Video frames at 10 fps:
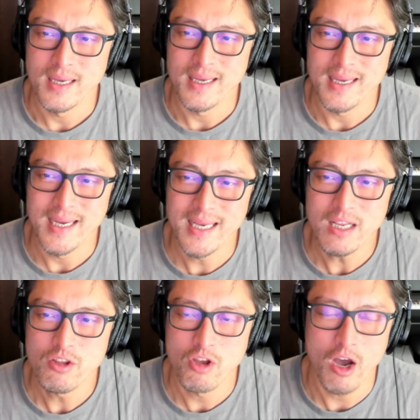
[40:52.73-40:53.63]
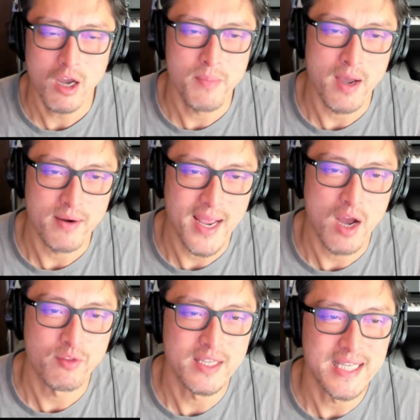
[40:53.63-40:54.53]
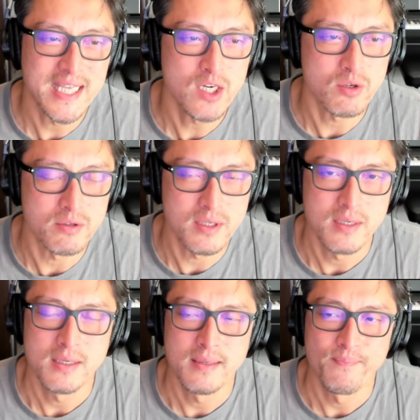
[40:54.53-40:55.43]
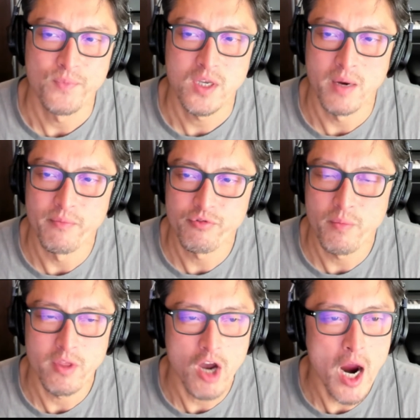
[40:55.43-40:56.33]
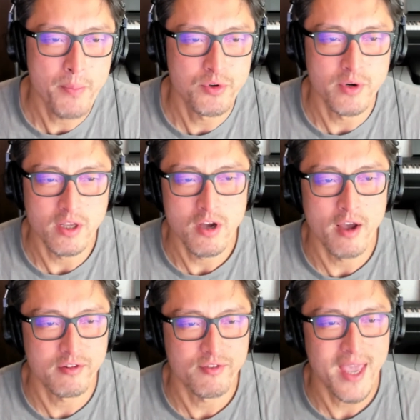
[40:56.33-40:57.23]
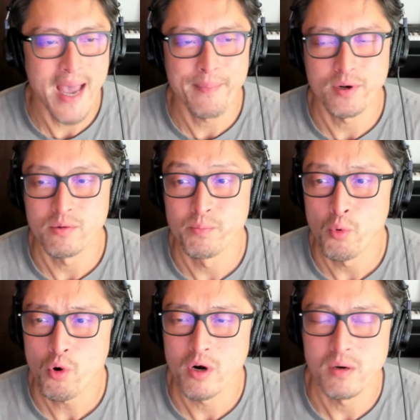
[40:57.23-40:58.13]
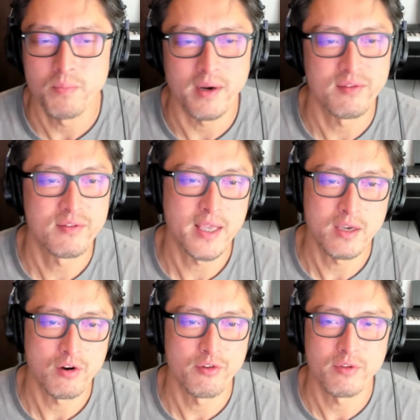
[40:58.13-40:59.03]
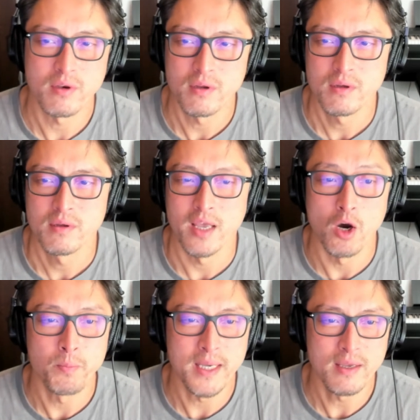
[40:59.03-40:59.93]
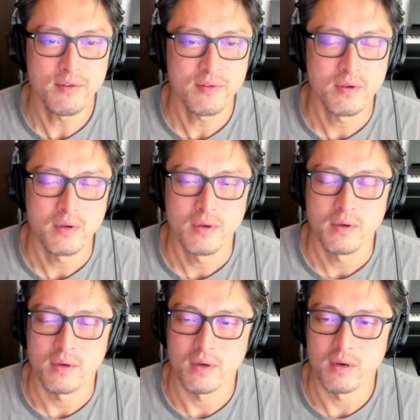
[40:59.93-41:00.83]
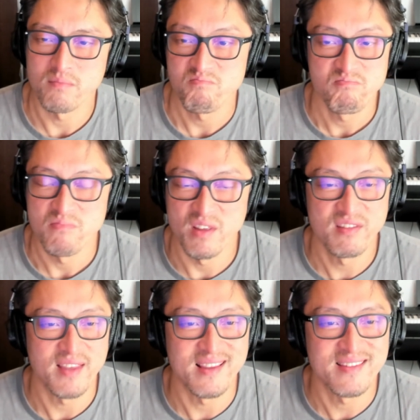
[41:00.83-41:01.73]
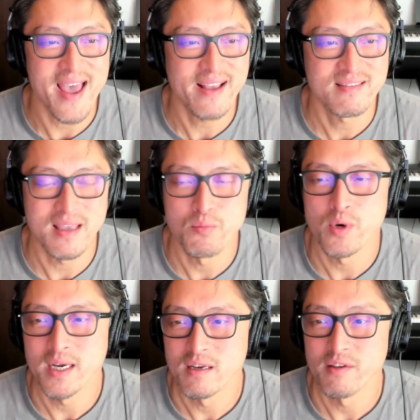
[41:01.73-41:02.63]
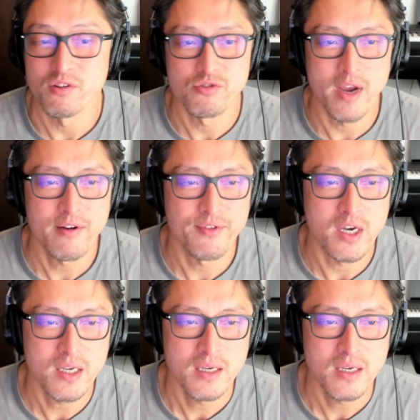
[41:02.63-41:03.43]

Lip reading: he didn't talk about how the yield comes from the opportunity cost of capital borne by stakers and LPs, the exact same way it does in TradFi.